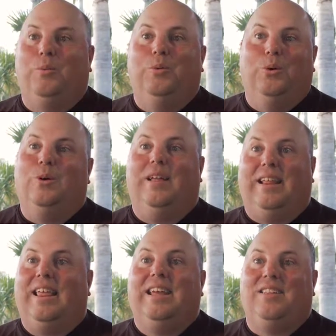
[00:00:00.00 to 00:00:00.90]
rule, I
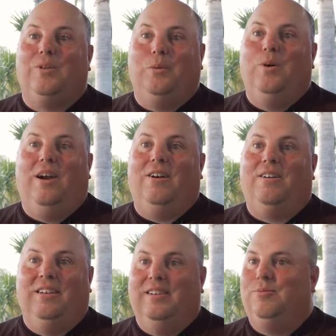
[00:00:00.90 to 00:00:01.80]
like to wear
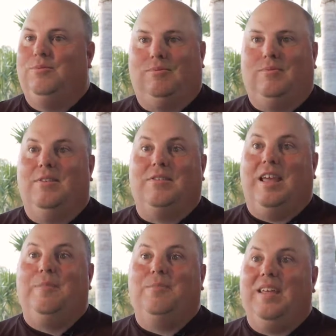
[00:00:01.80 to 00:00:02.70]
the
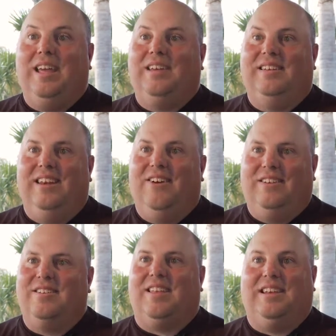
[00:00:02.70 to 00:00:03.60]
same thing. I
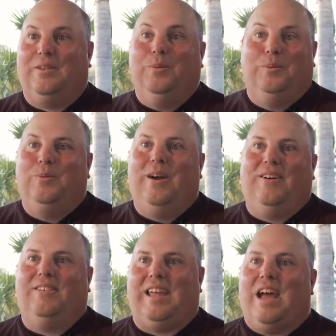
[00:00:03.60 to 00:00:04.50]
just like to
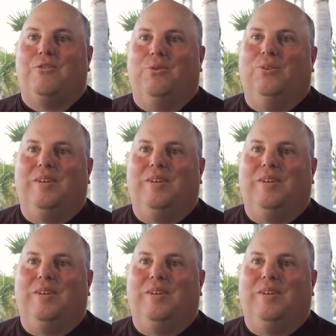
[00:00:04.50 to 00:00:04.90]
wear casual,